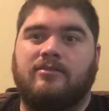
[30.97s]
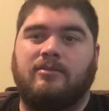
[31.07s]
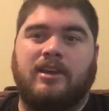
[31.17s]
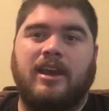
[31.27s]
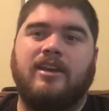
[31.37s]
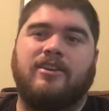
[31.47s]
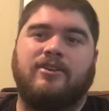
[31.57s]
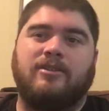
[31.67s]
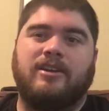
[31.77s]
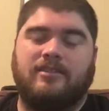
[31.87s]
we can
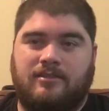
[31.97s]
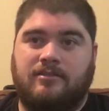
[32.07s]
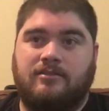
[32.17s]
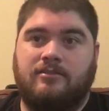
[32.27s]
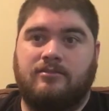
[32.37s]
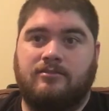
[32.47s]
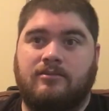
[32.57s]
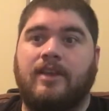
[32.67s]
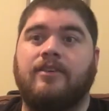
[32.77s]
do it, right?